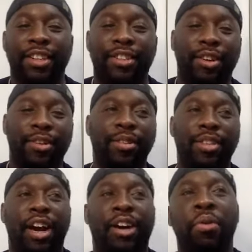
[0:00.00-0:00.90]
So
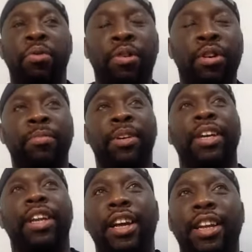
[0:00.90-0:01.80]
y'all go on,
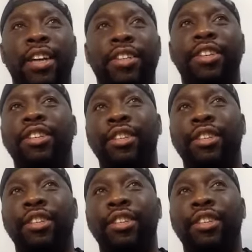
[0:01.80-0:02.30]
man. That's it.